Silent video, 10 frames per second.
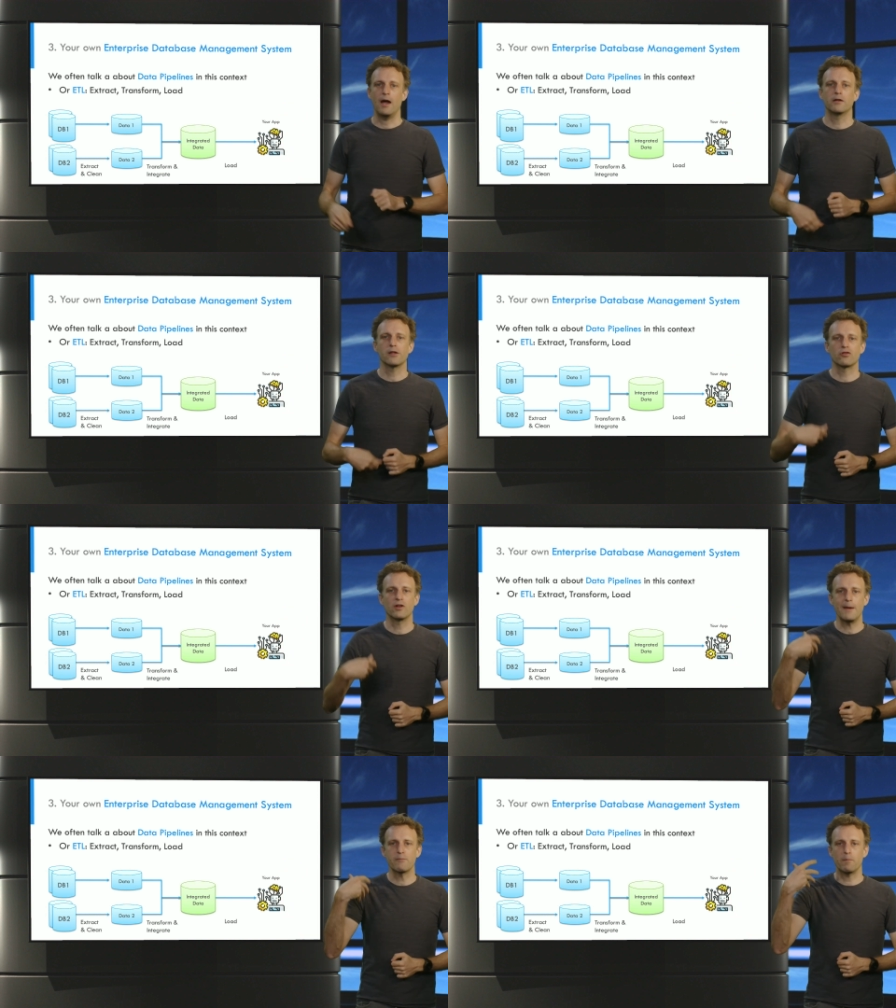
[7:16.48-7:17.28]
and
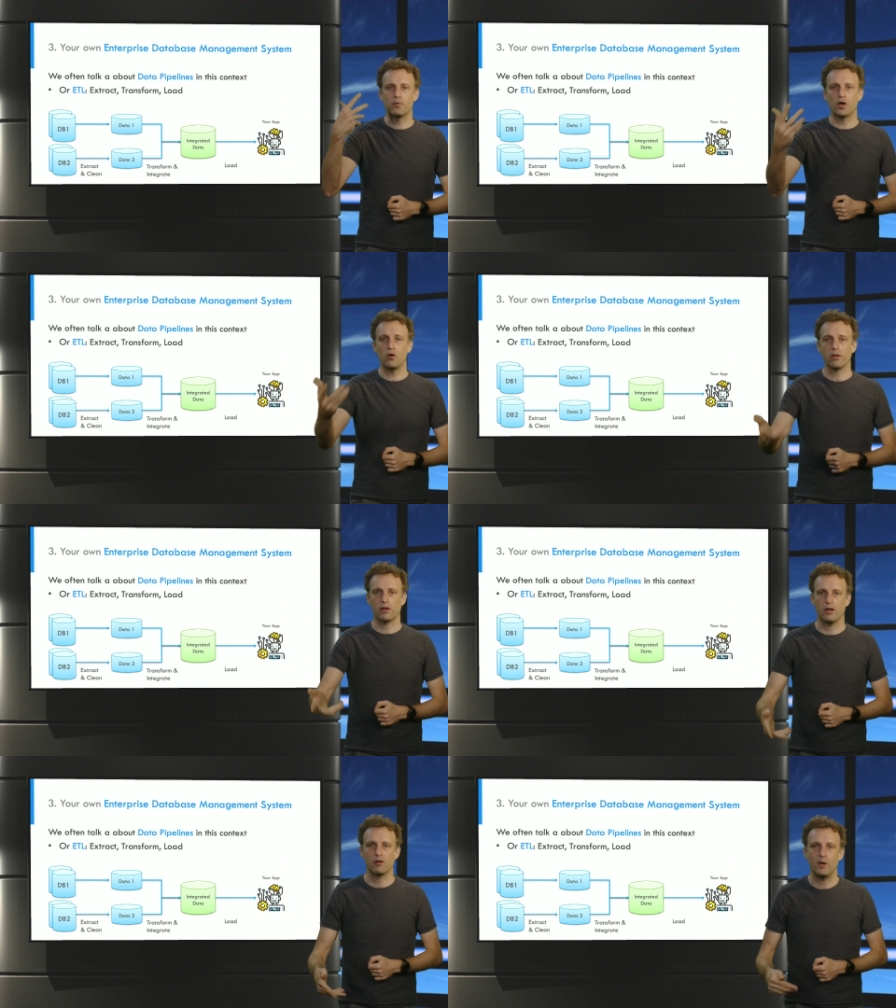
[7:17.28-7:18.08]
describes a
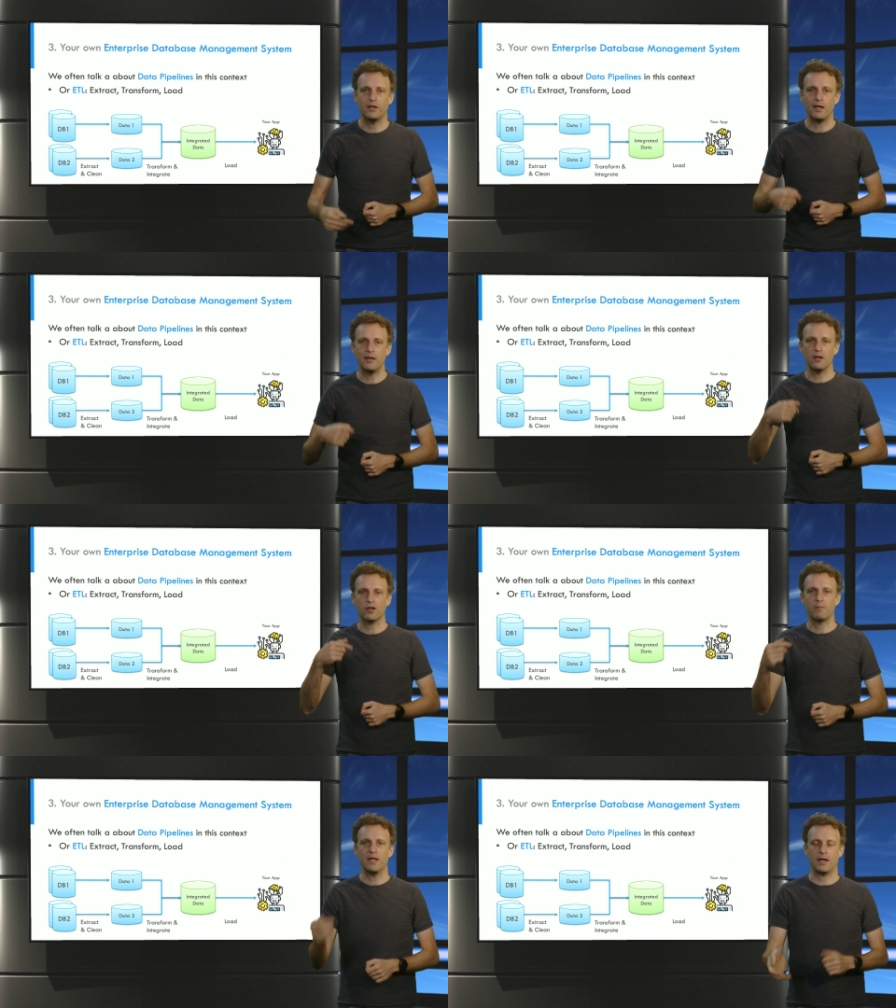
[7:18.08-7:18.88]
process where data
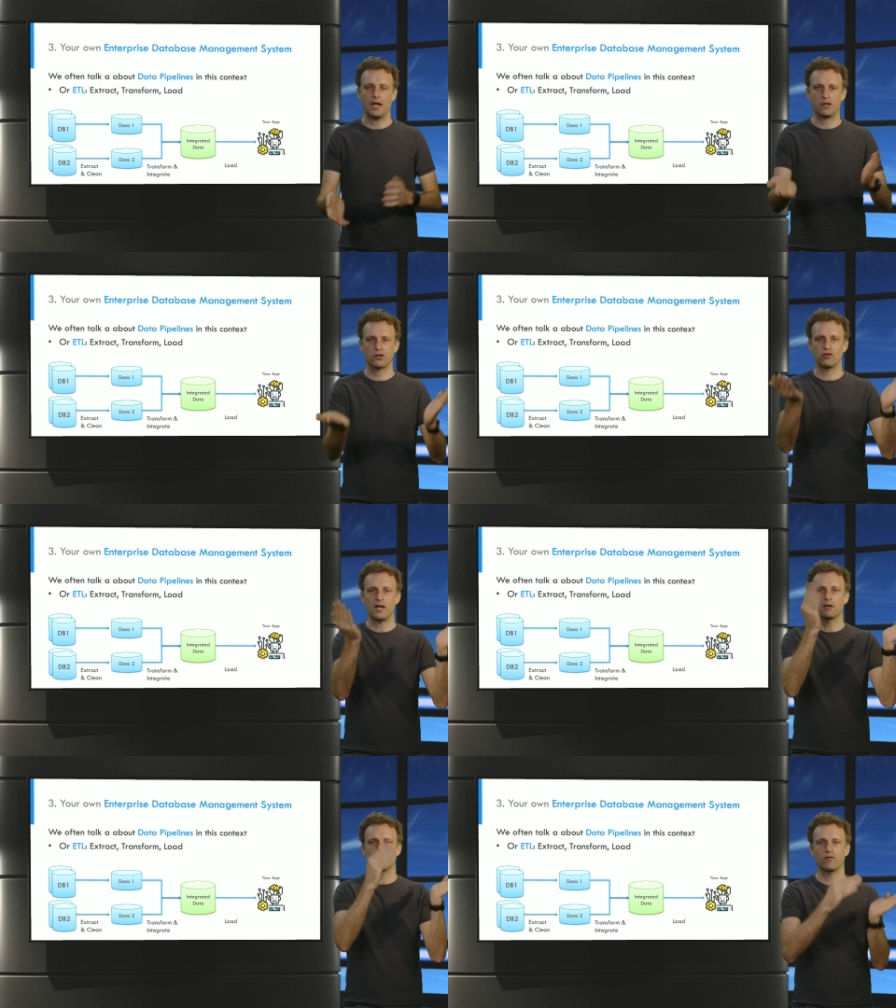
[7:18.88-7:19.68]
is being
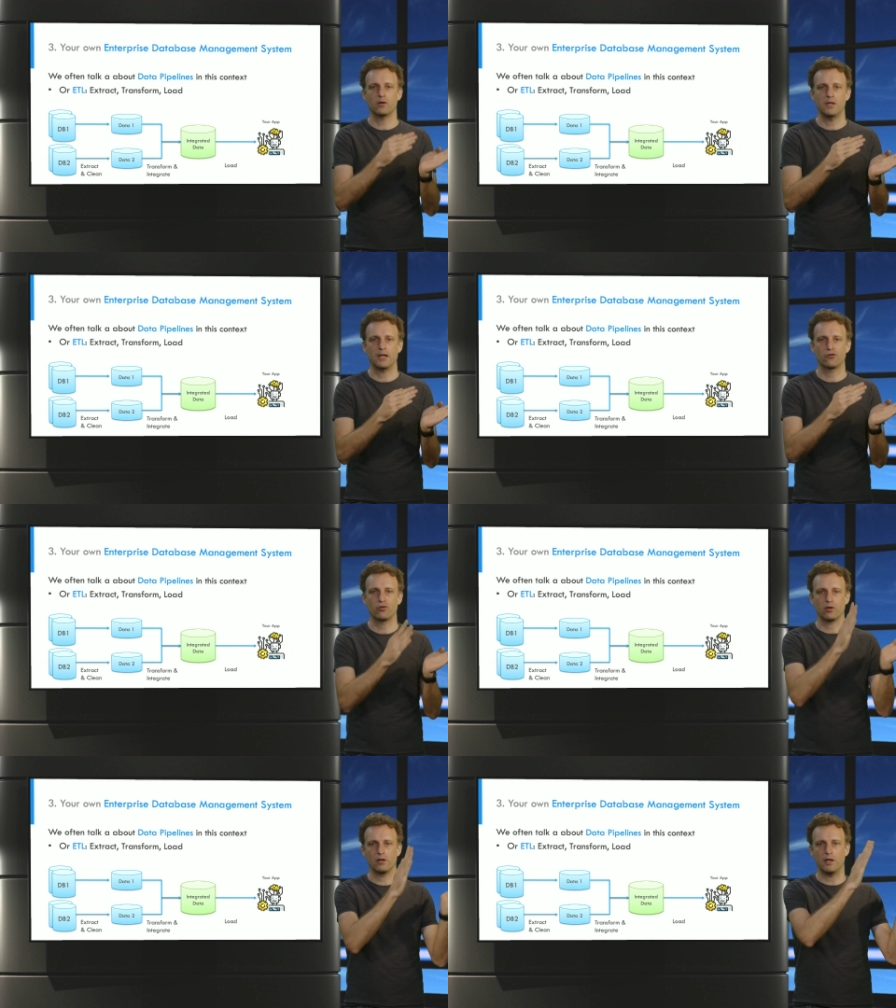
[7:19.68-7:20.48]
extracted from an
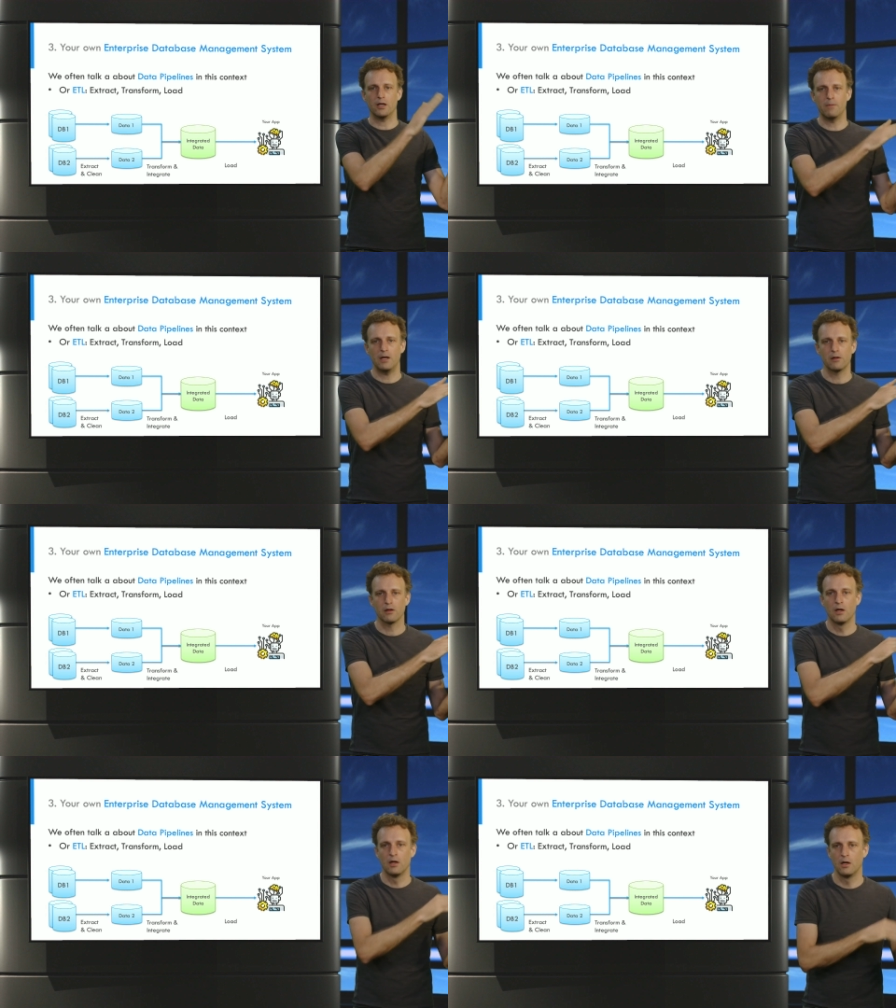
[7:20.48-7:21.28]
external database,